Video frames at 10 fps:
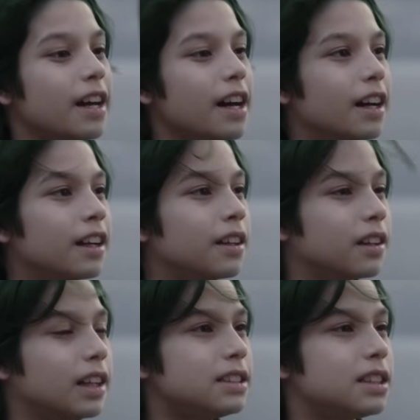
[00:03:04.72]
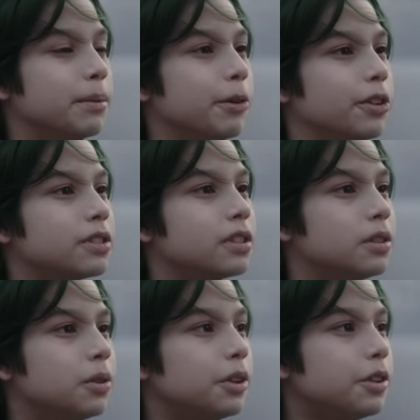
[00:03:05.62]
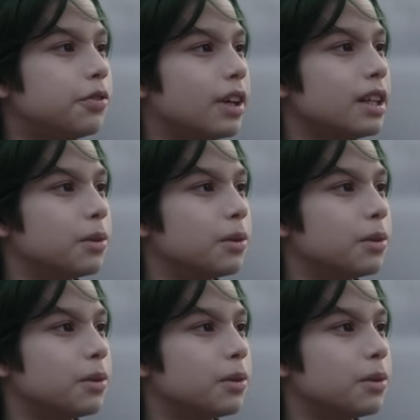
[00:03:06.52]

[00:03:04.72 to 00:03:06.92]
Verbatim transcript: hint that he's destined to follow a similar